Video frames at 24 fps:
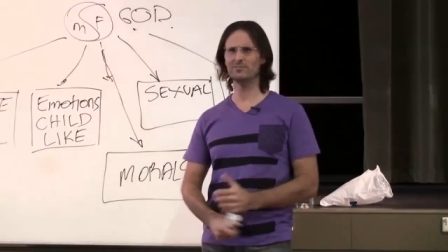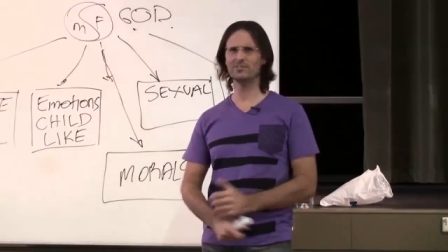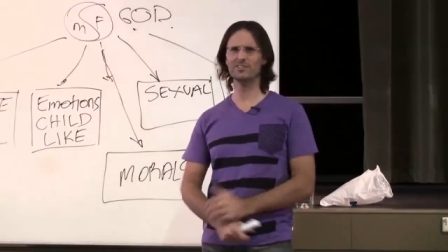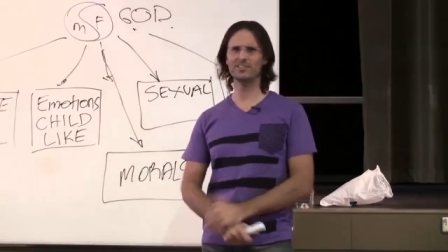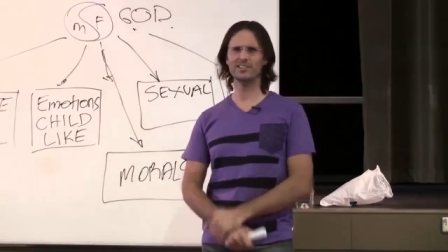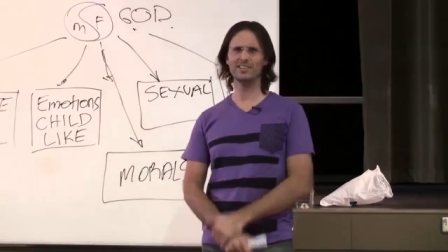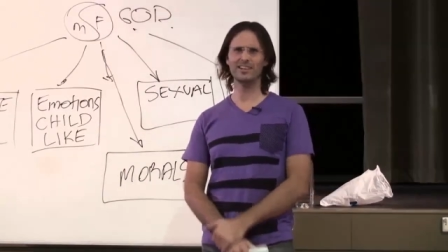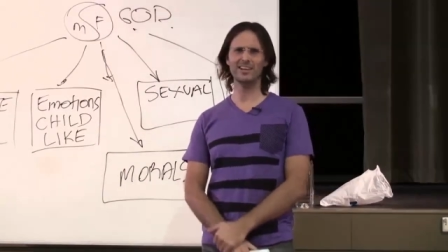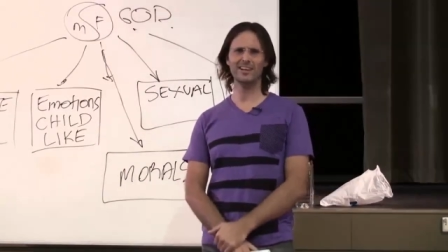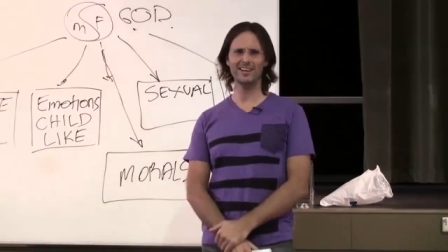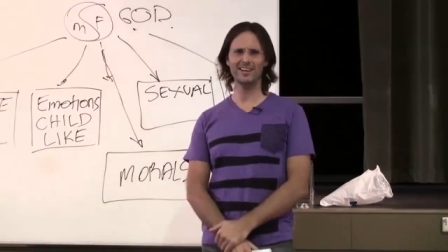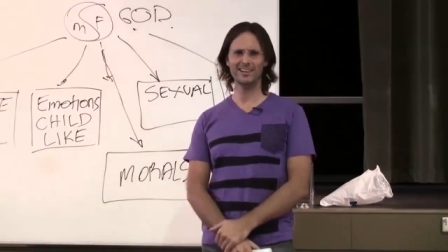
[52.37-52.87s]
for
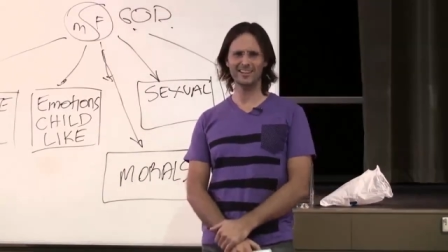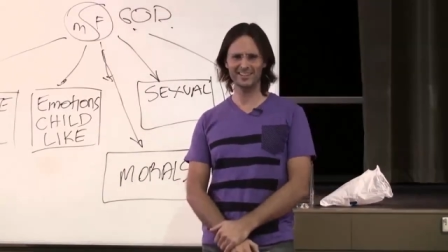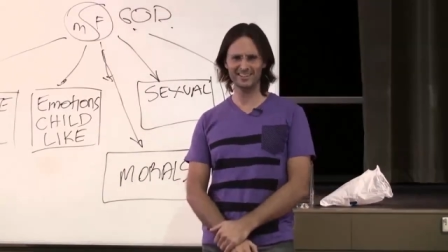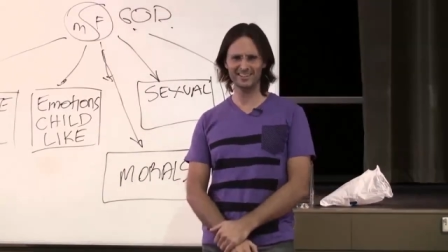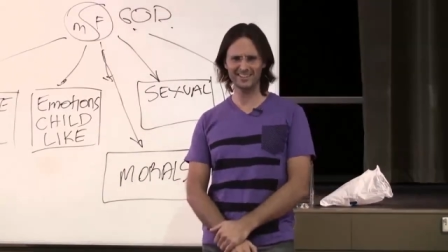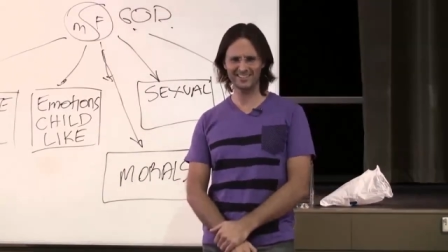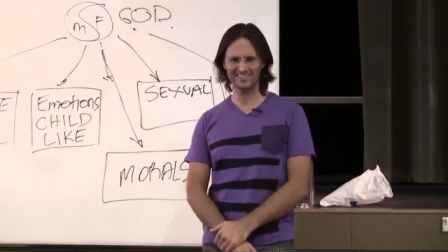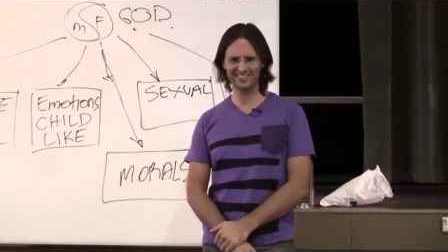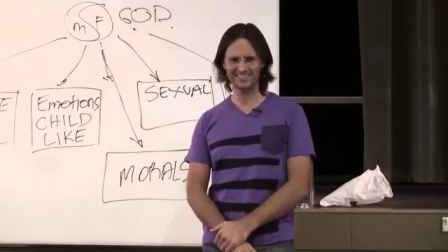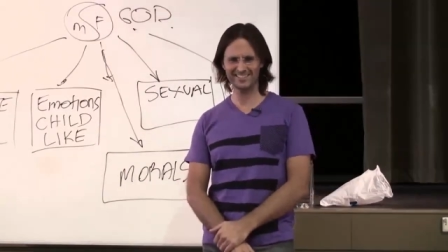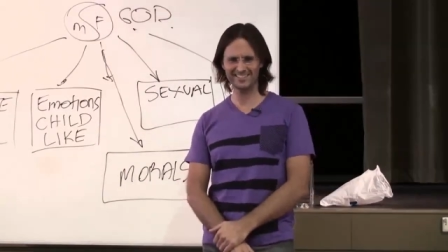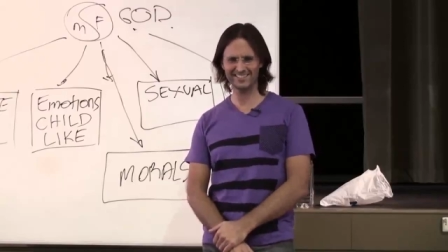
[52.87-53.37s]
the
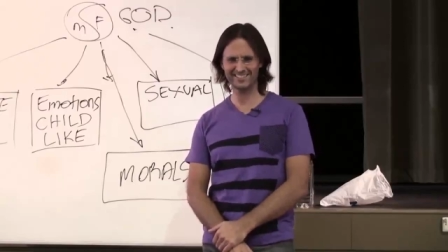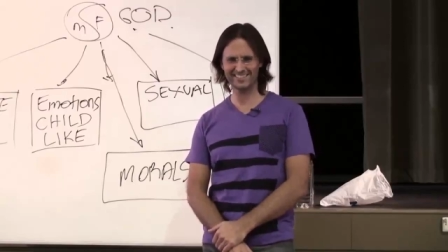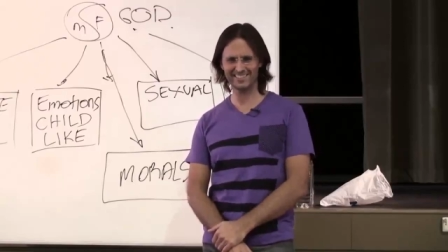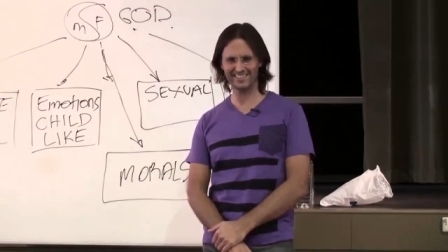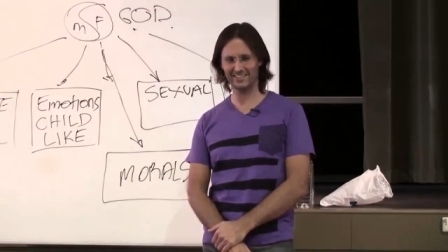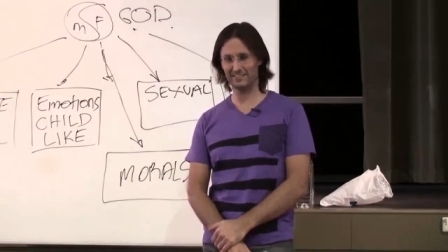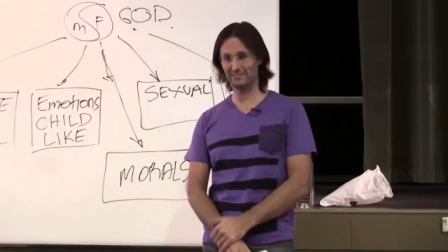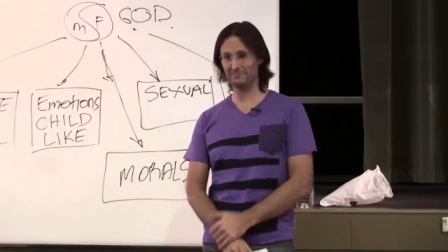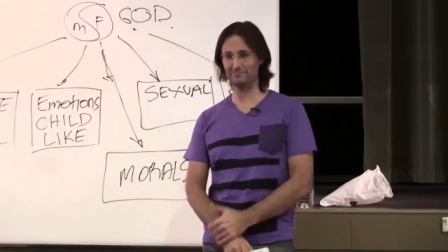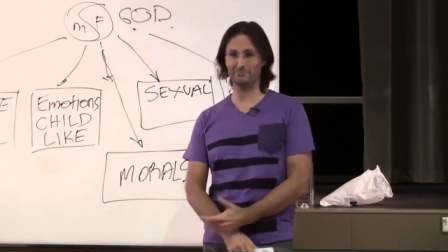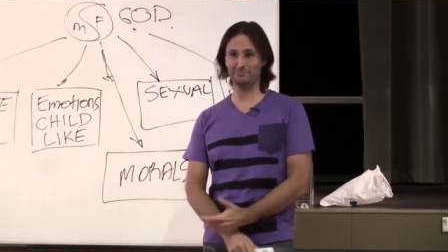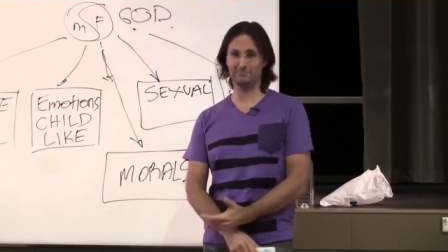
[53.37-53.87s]

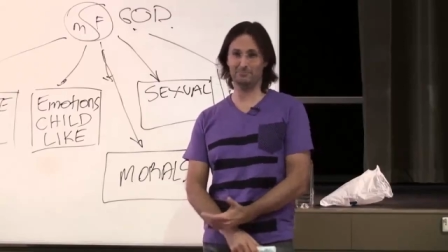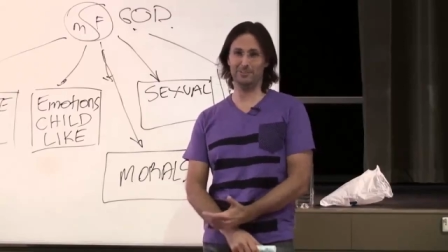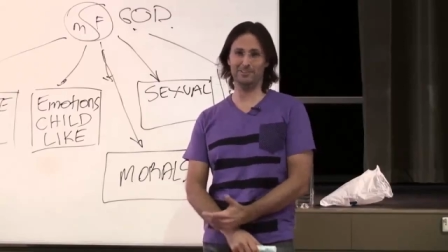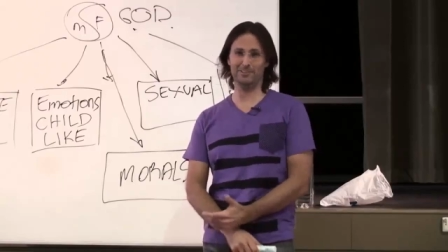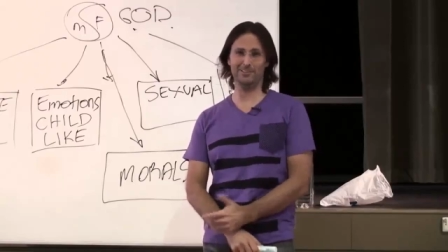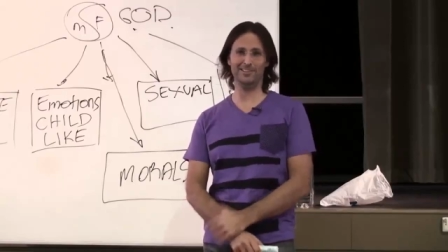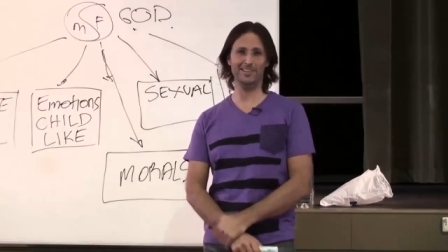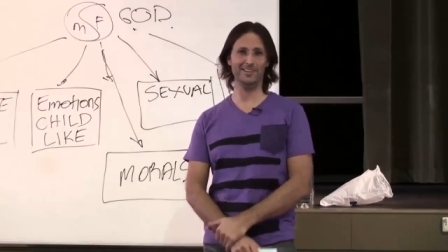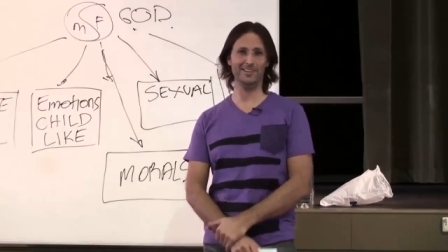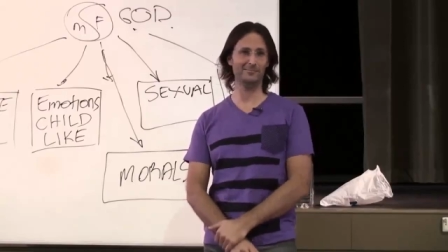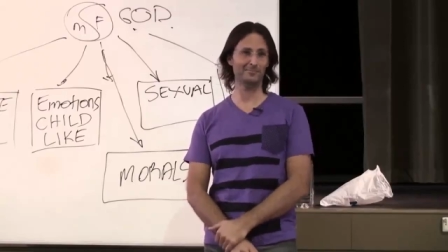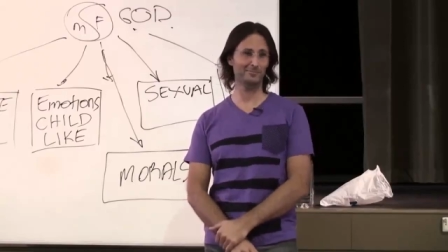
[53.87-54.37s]
day,
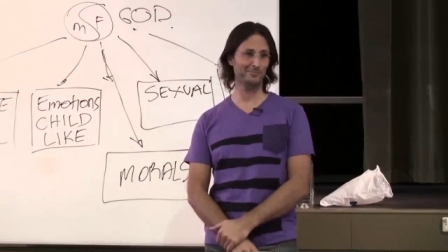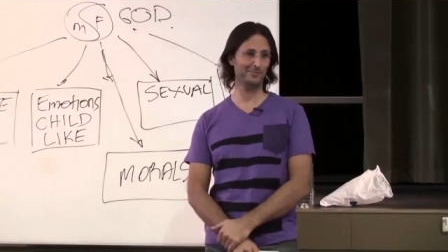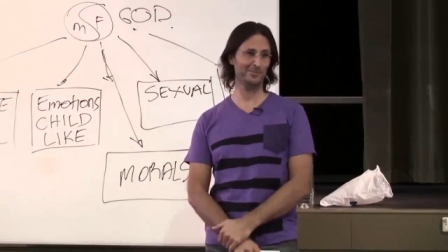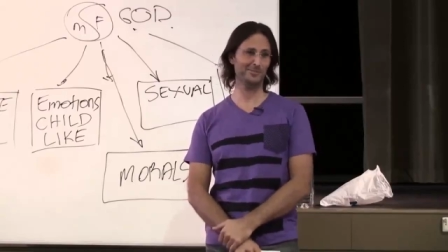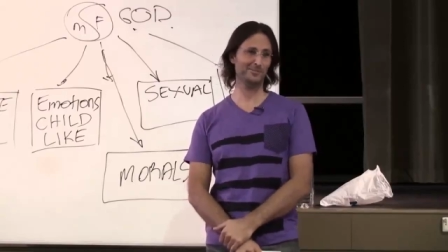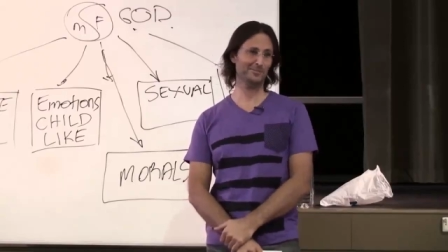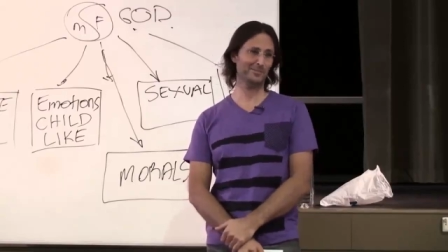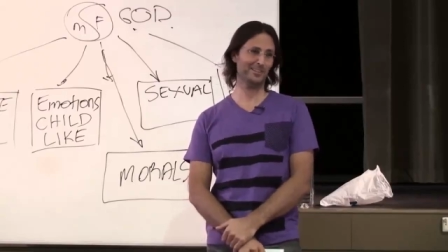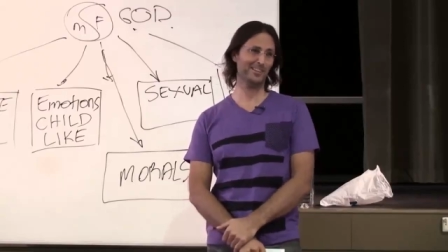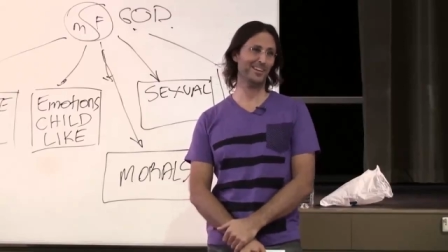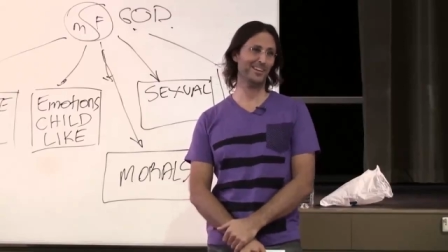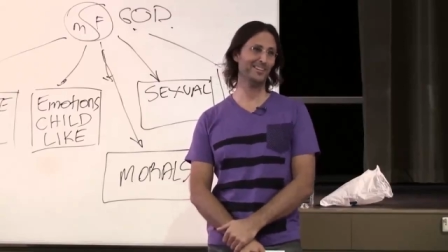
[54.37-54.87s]
whether that is
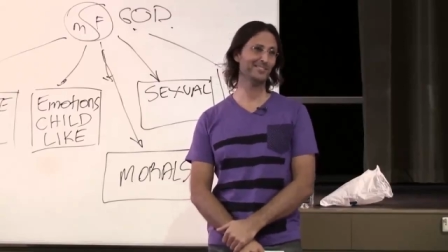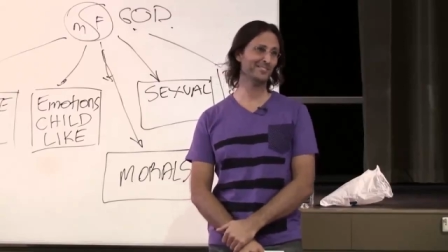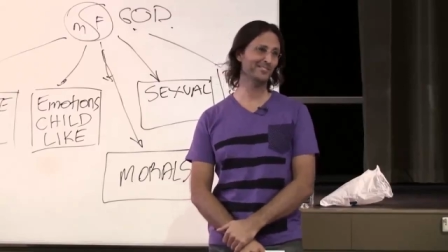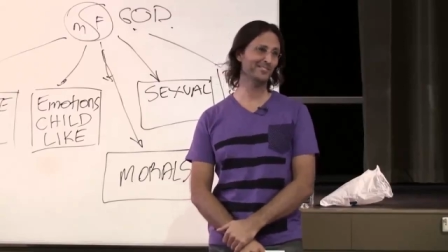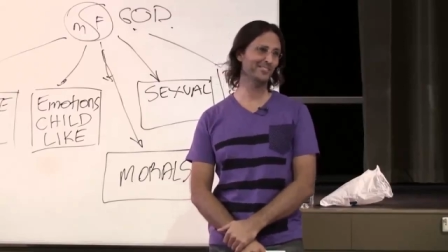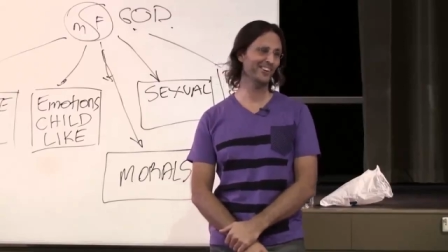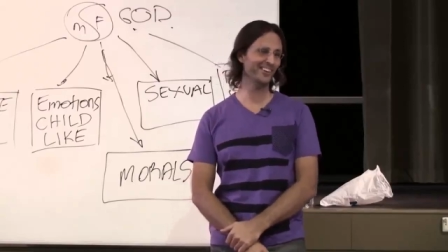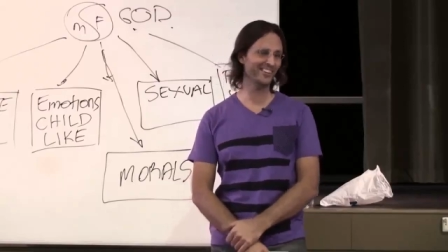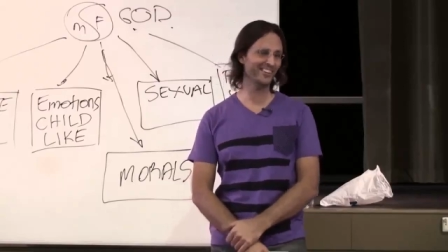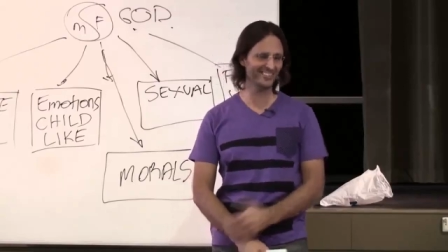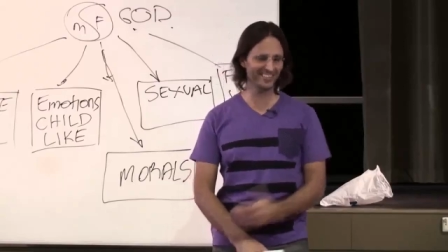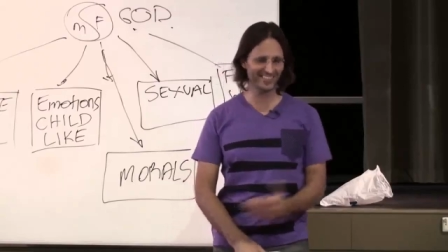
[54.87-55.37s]
the case or
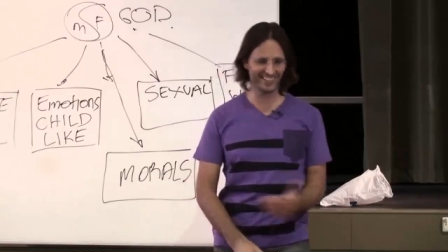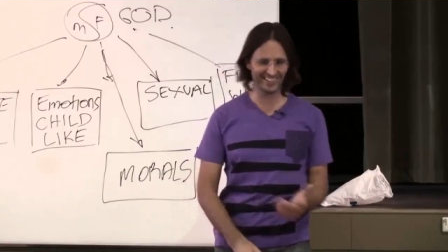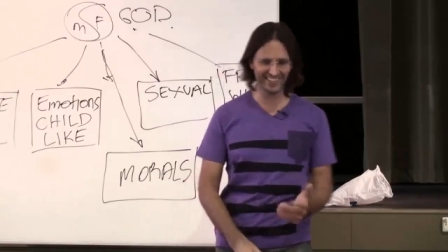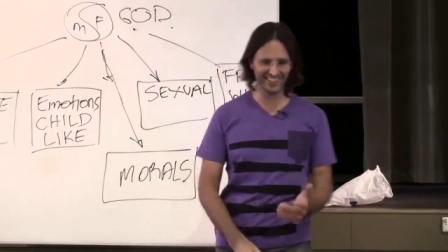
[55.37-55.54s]
not.